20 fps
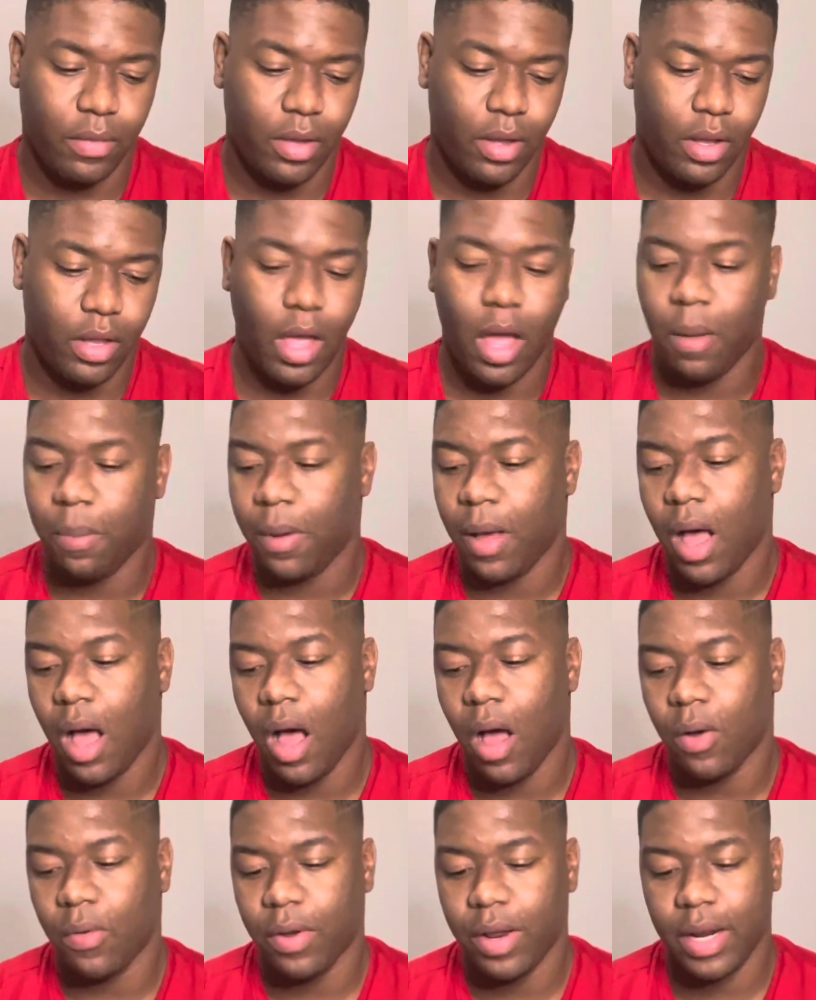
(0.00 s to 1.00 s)
Y'all
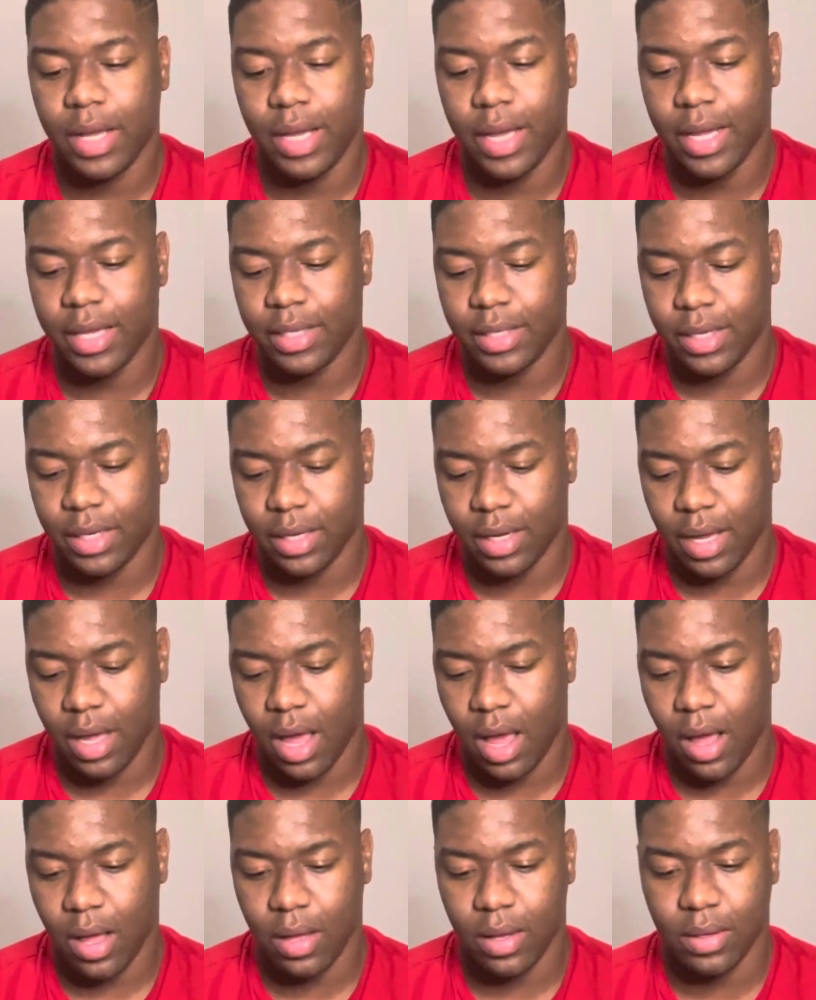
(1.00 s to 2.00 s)
probably already guessed it,
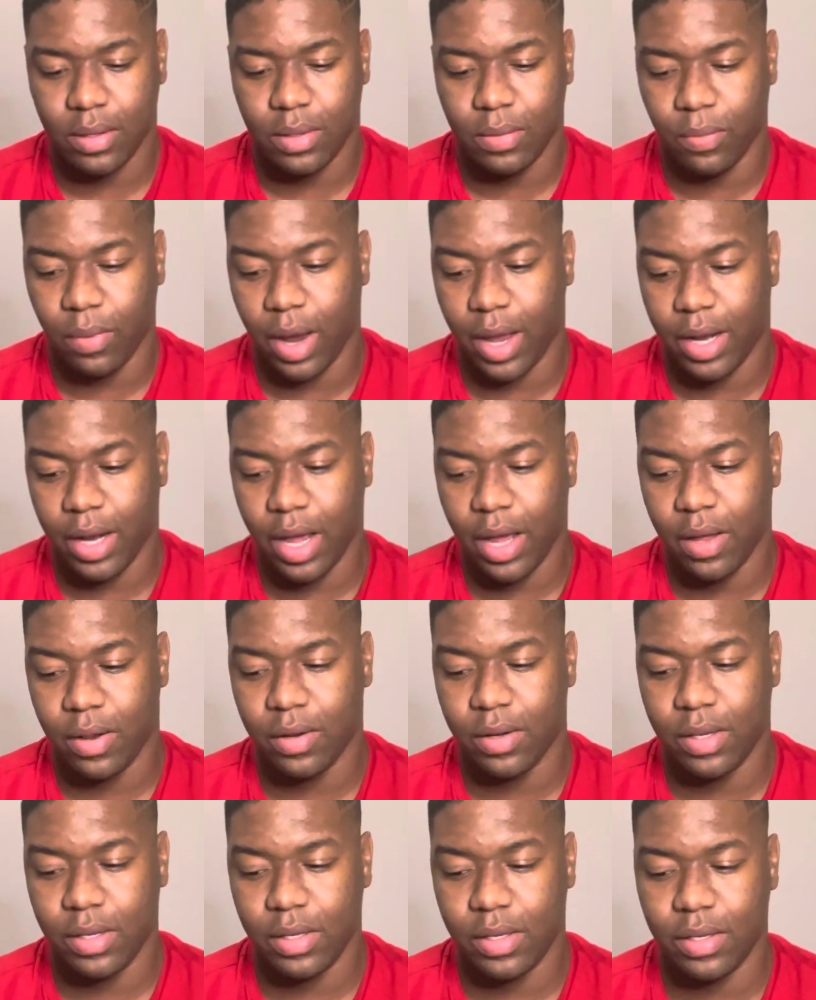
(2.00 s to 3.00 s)
because right now
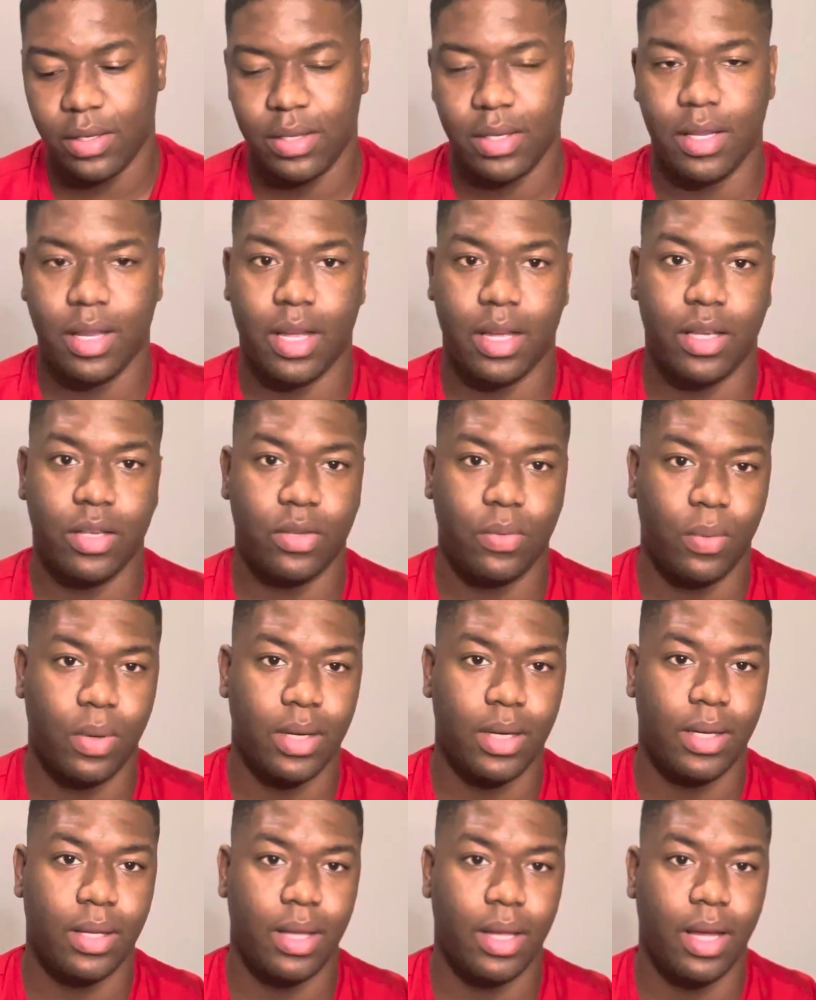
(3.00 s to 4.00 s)
this is like it's one
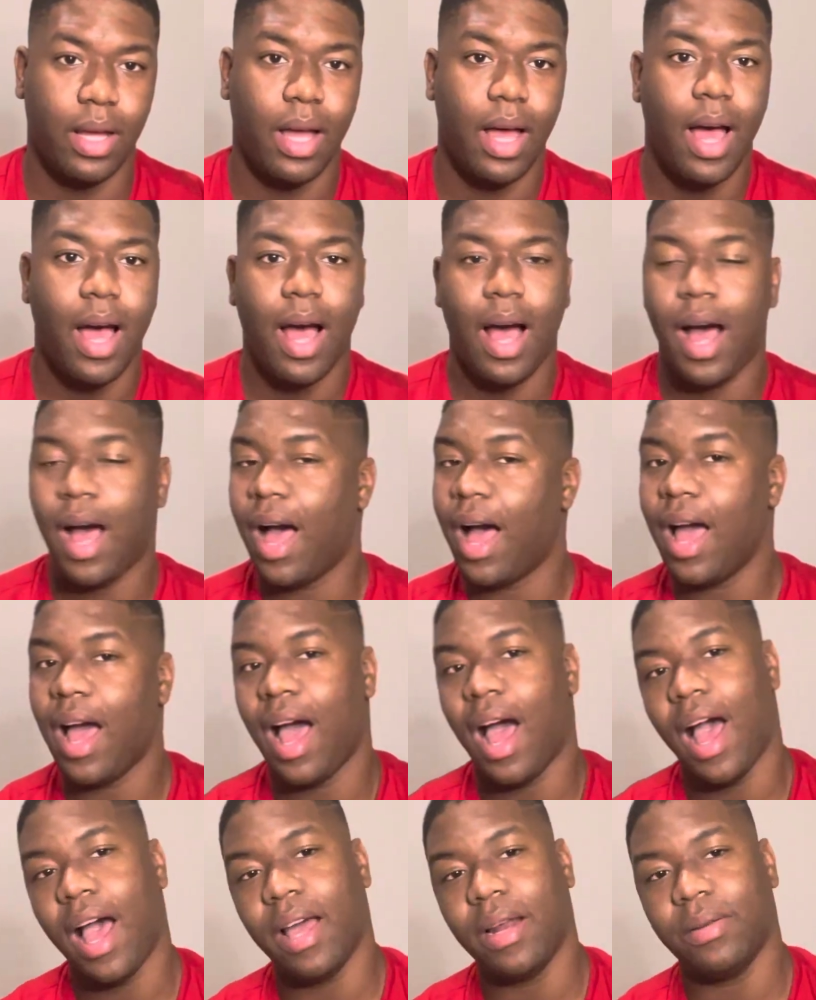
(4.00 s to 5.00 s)
of the hot
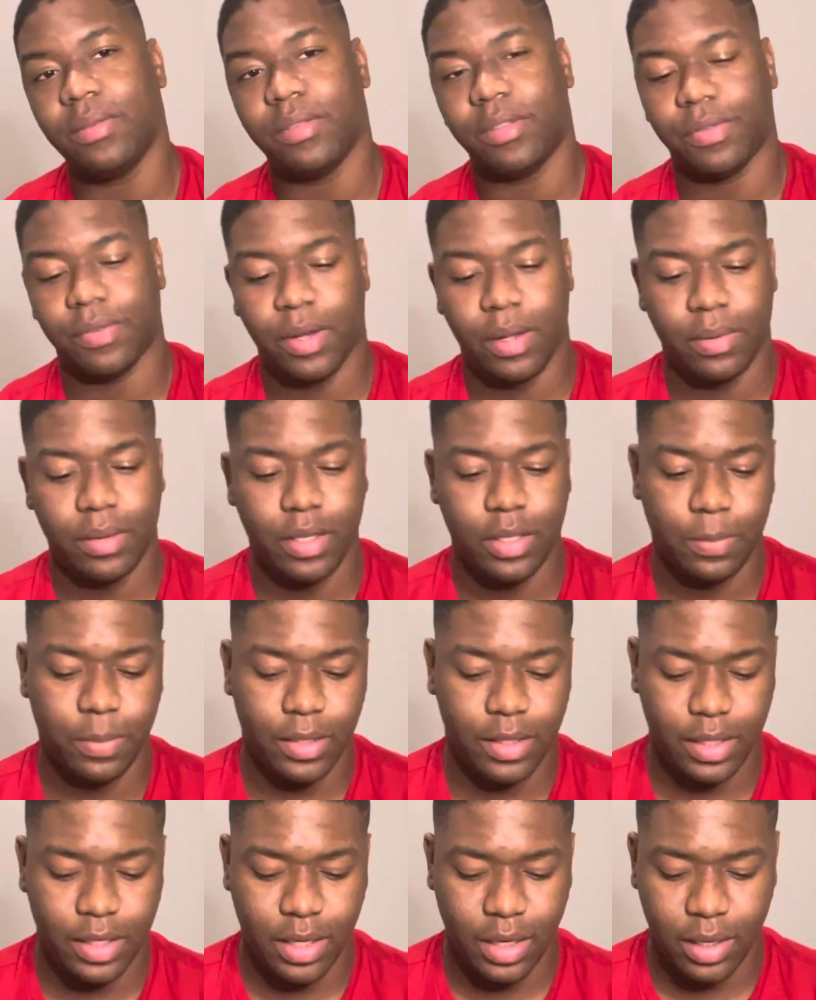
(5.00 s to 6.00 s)
items from this
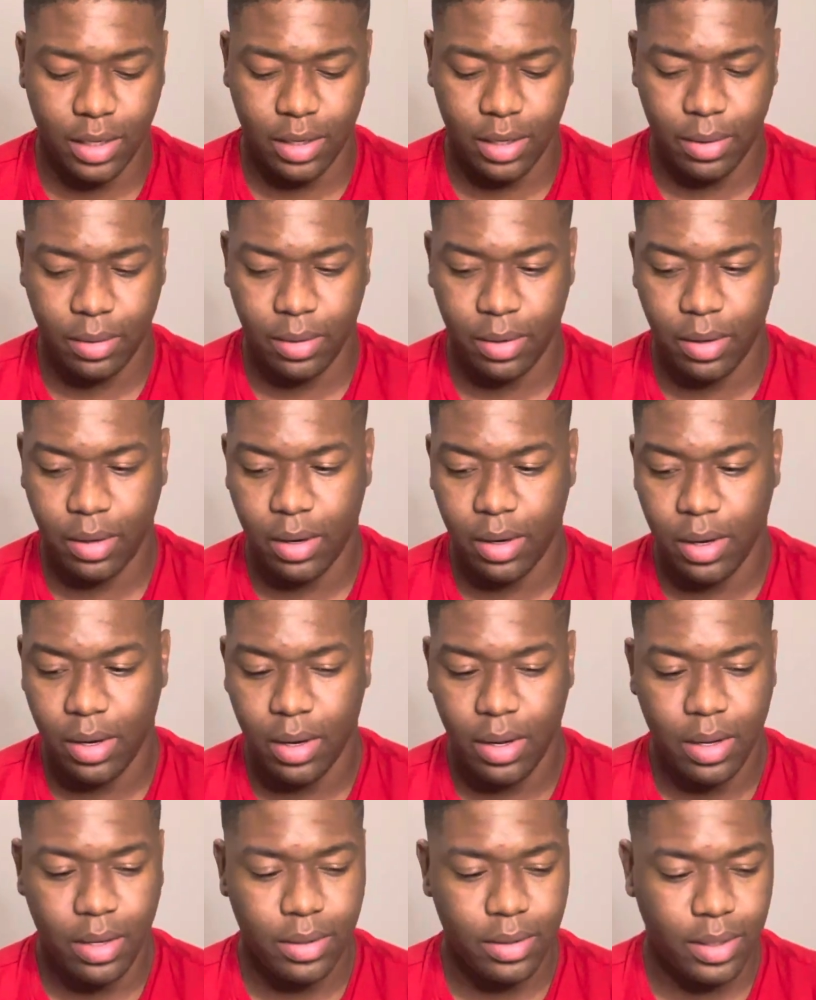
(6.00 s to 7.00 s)
particular
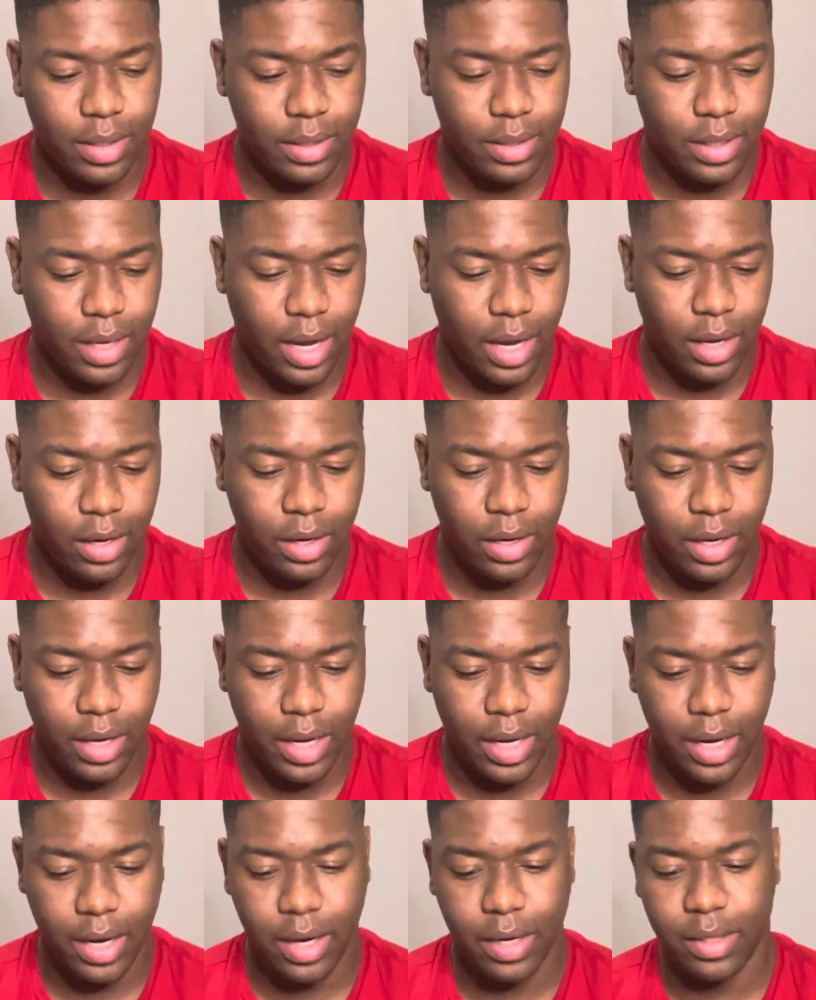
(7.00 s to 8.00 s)
designer
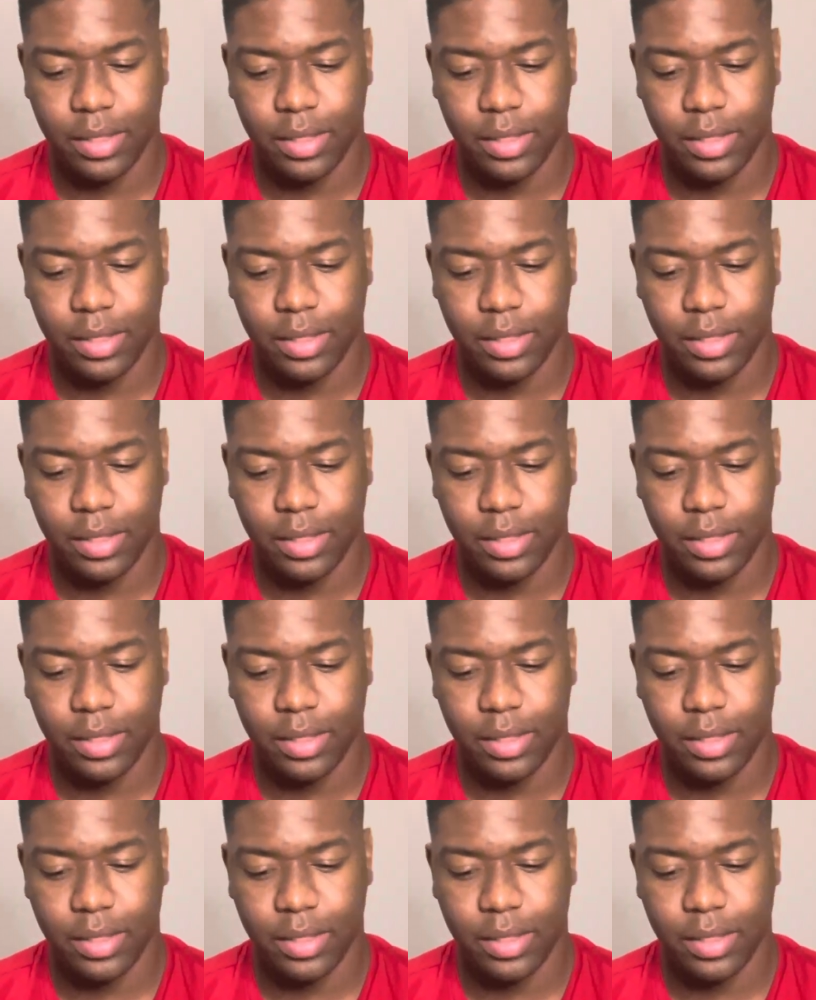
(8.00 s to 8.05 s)
here.